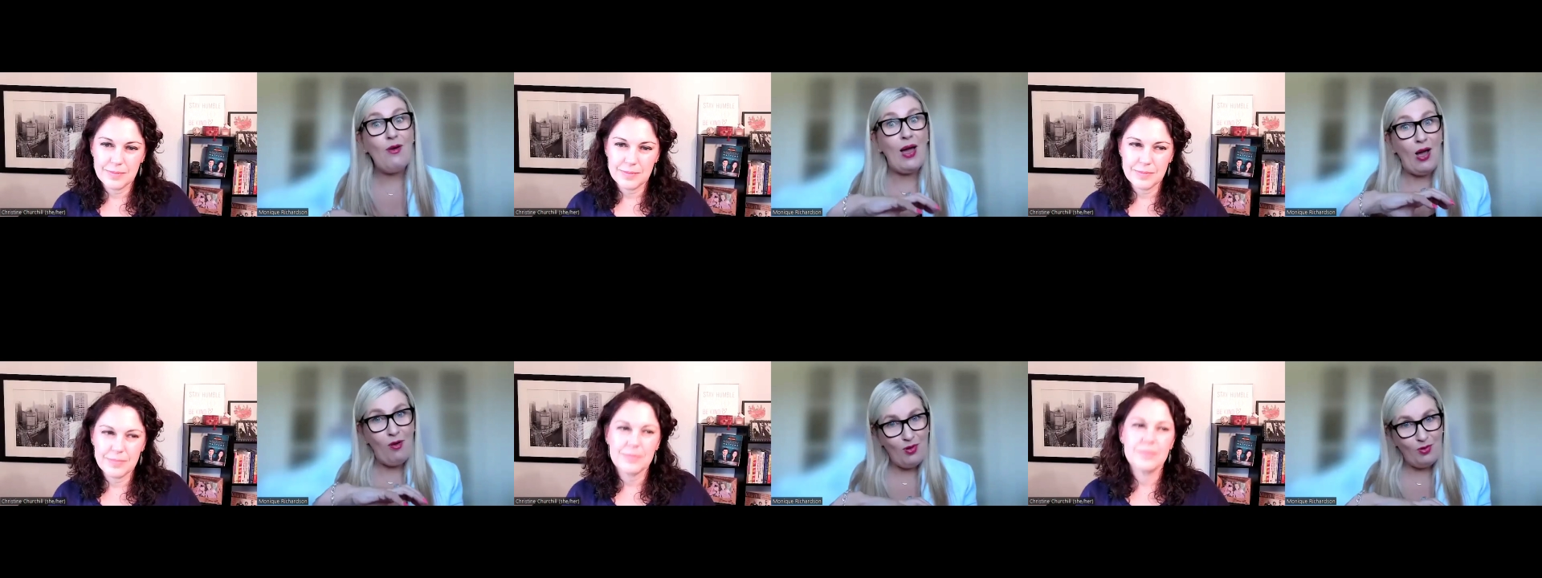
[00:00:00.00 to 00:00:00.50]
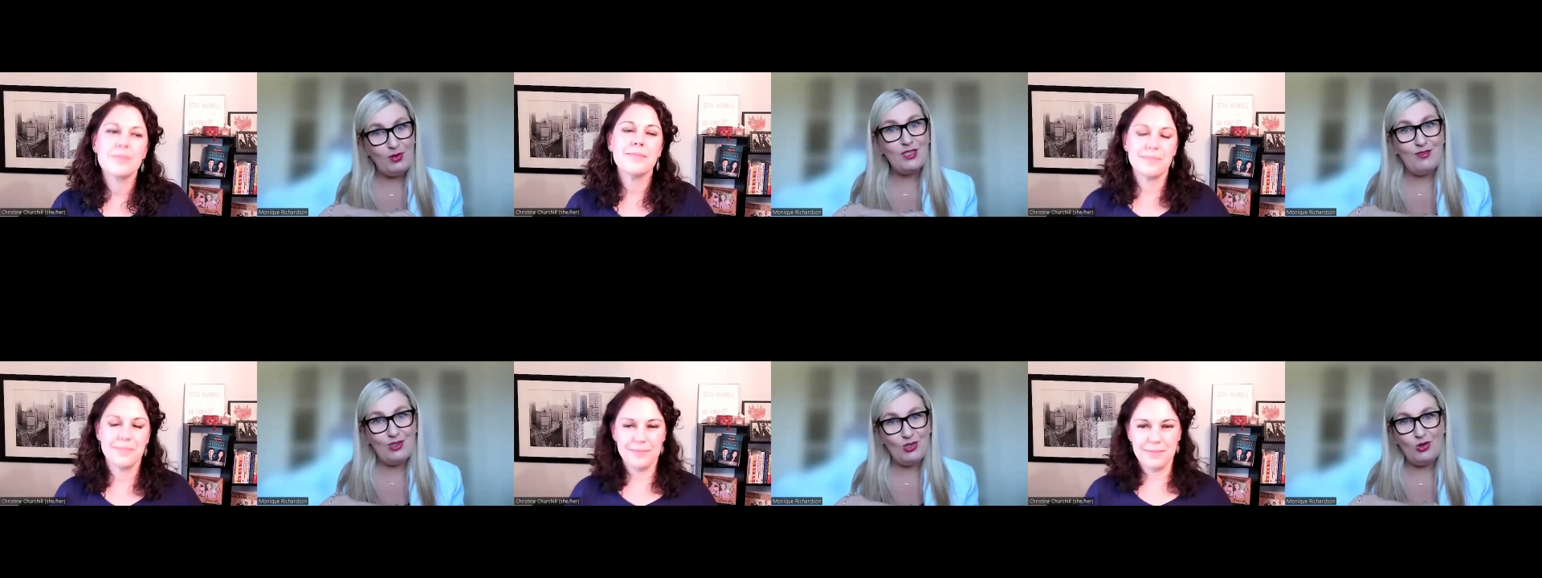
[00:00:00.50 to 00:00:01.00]
Speaker 1: our moments
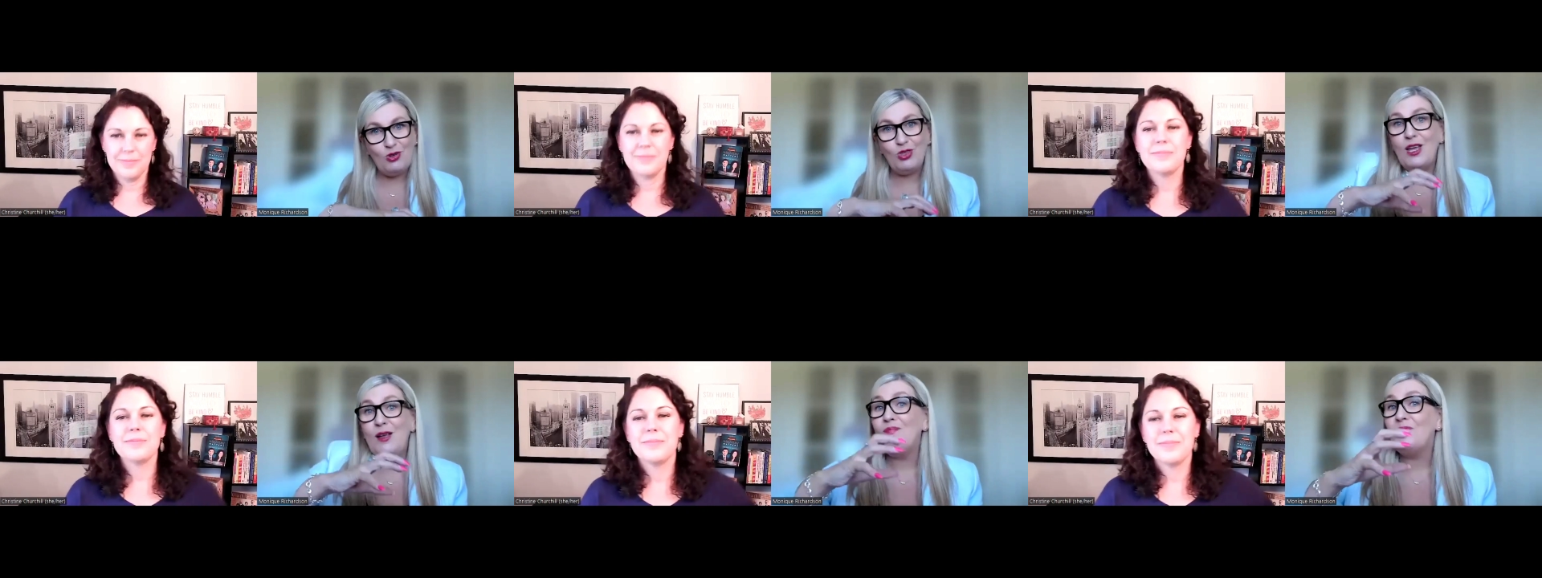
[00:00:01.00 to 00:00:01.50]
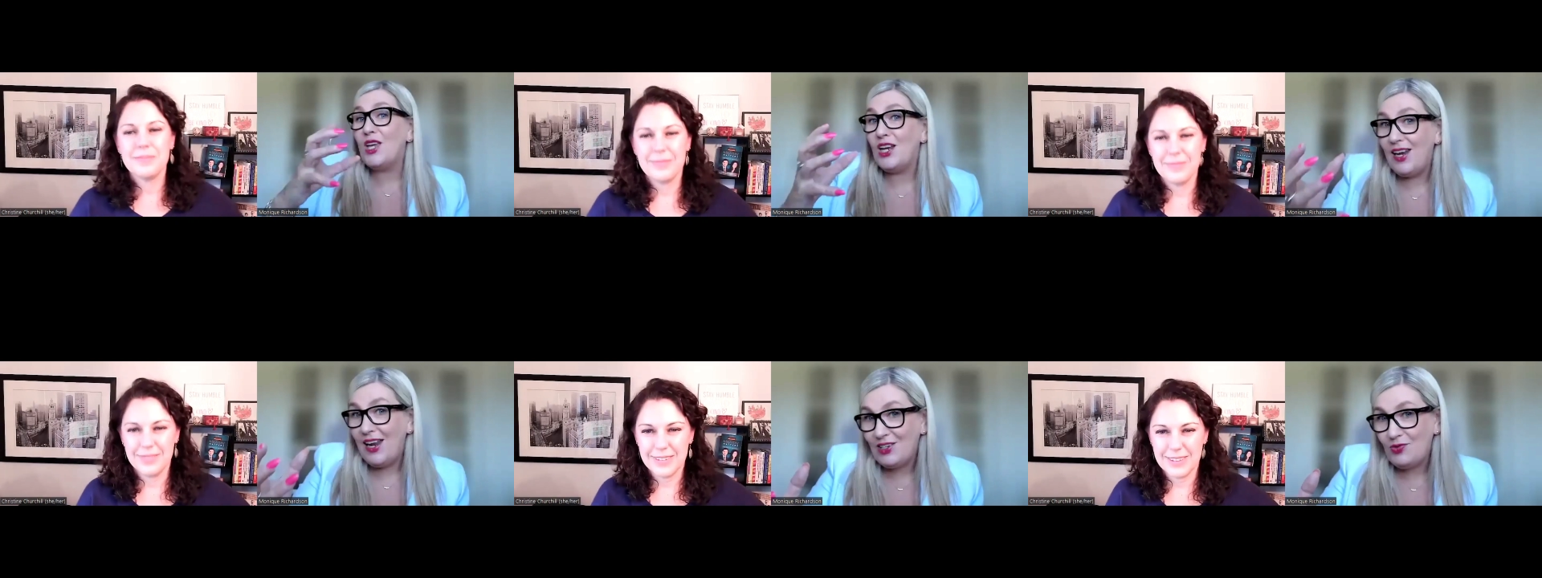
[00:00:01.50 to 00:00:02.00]
of truth
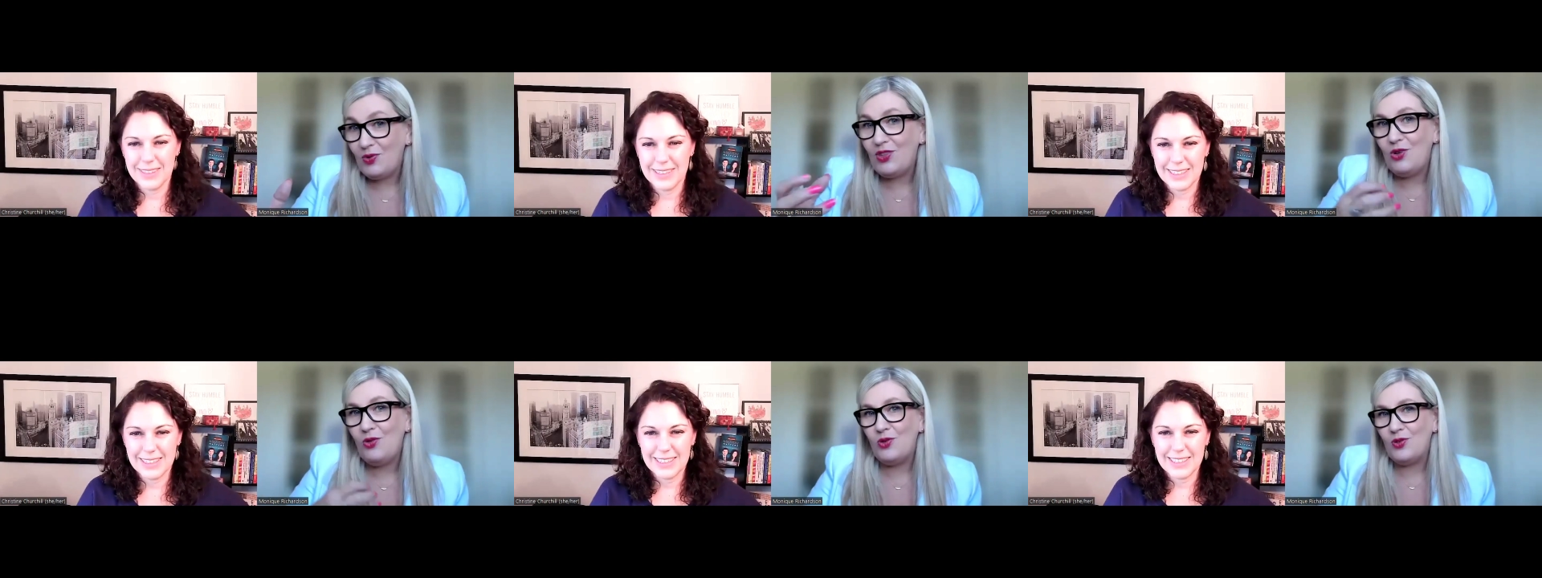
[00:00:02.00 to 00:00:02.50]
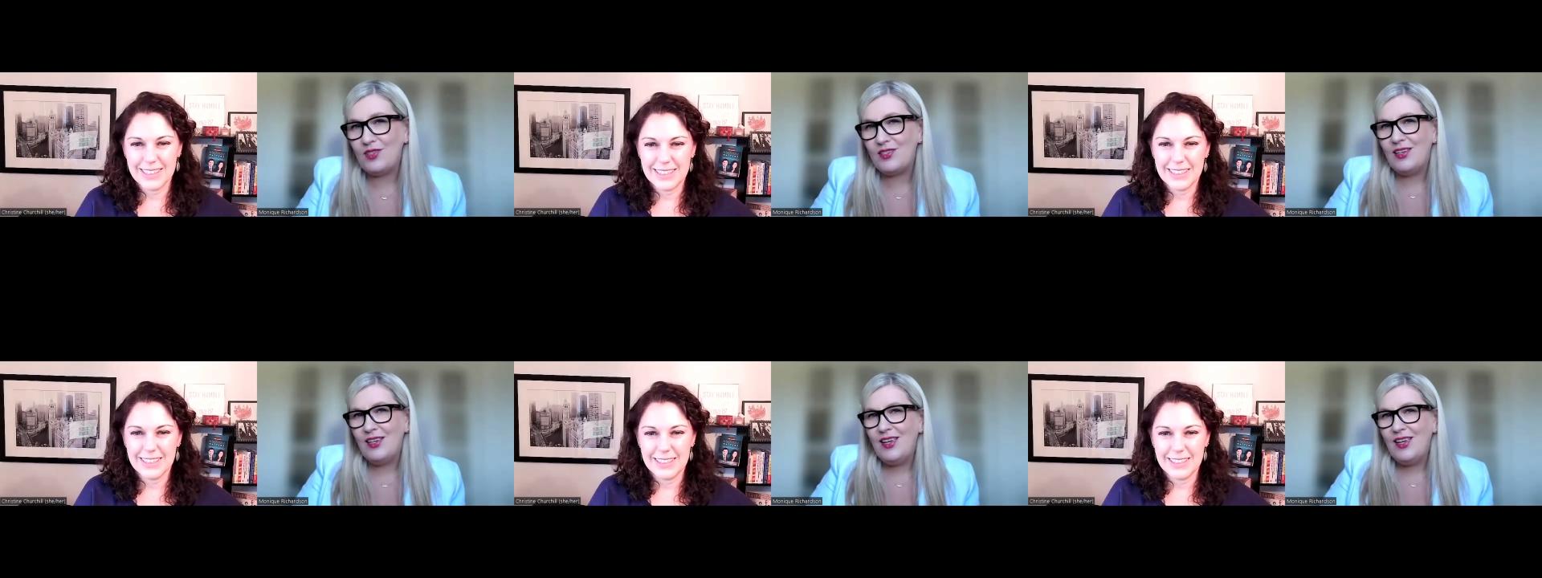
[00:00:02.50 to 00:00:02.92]
connect with yours